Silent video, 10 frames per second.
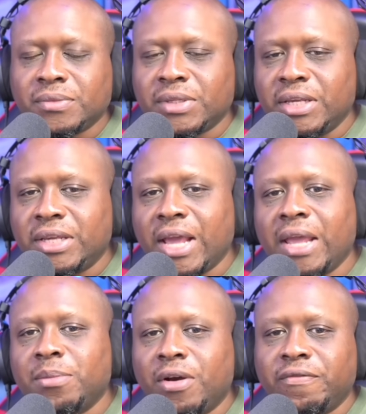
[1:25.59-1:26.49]
he
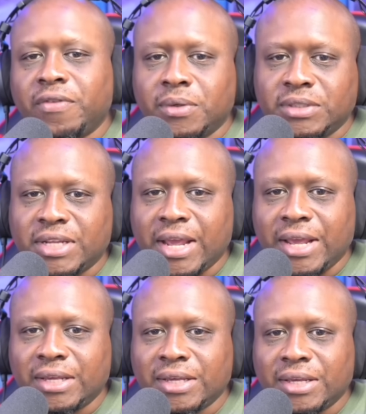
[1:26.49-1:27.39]
came on first
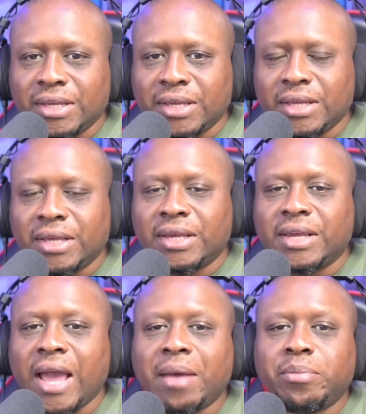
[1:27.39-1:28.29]
take it
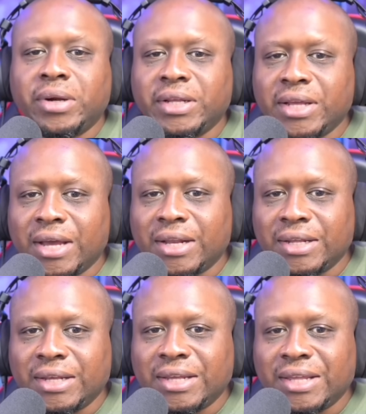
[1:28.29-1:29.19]
got pretty
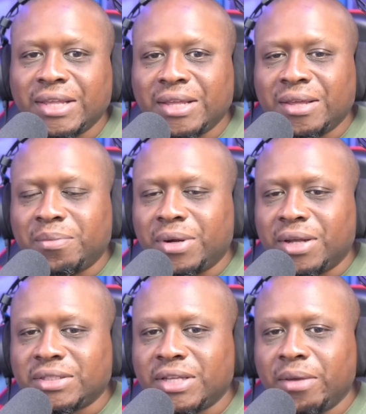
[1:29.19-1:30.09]
ugly, but
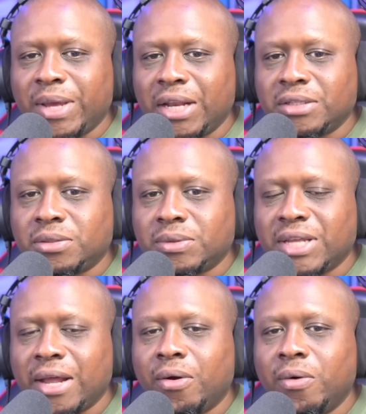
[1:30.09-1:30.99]
uh, Skip Bayless was
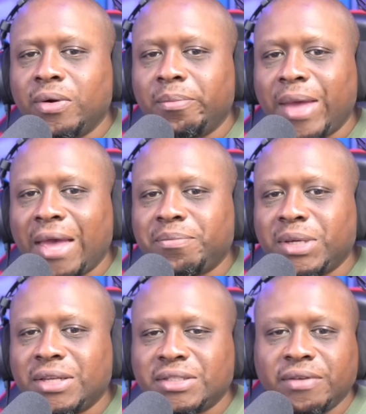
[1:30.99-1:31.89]
kind of holding back
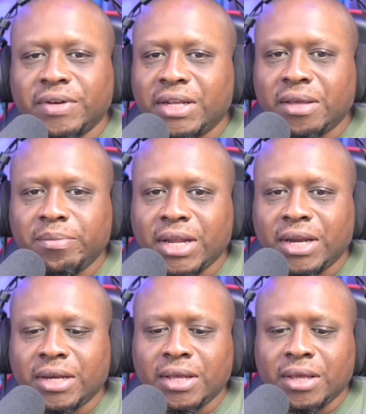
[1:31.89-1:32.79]
because even he
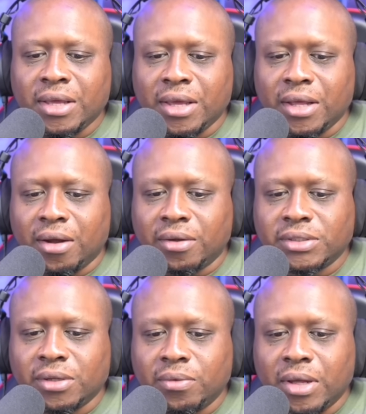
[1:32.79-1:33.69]
admitted, and
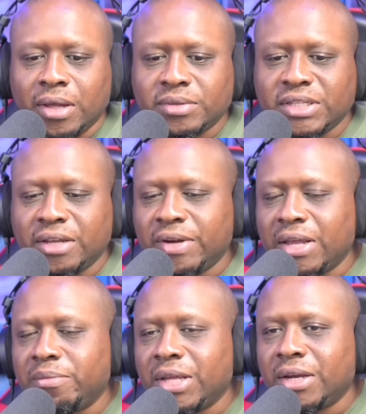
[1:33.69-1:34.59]
also uh, Stephen
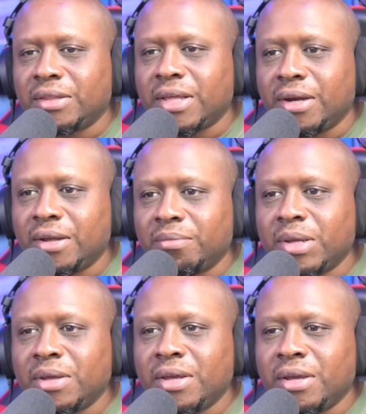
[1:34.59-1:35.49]
A admitted that um
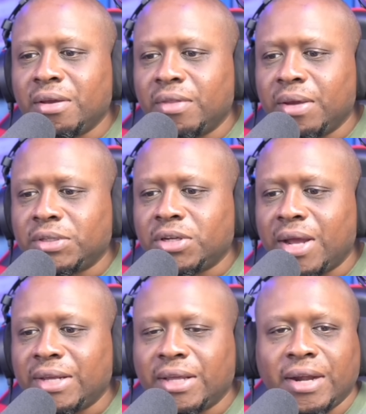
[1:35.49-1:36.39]
they were
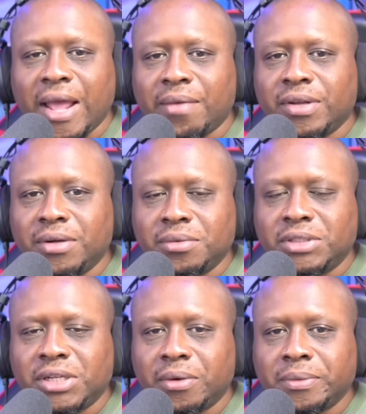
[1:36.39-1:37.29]
trying to get an afternoon
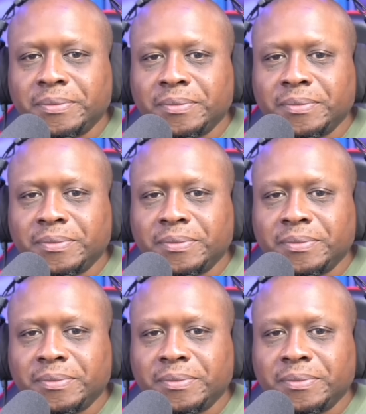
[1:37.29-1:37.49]
show.